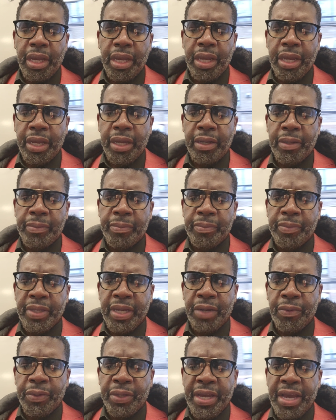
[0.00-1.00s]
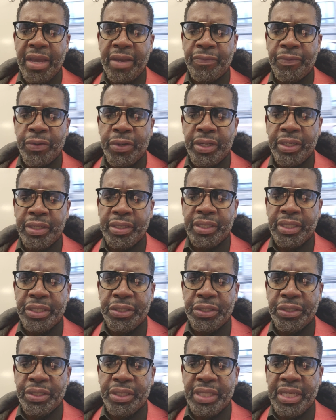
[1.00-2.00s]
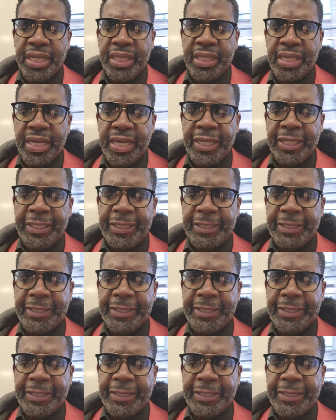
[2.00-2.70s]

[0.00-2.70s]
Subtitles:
and that we have organizations like that